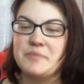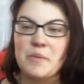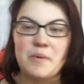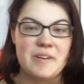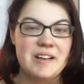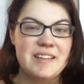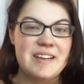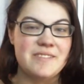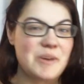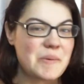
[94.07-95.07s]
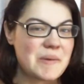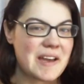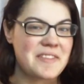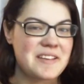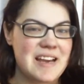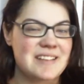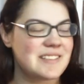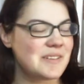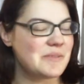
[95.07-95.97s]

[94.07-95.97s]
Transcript: We were going to leave. We got the text.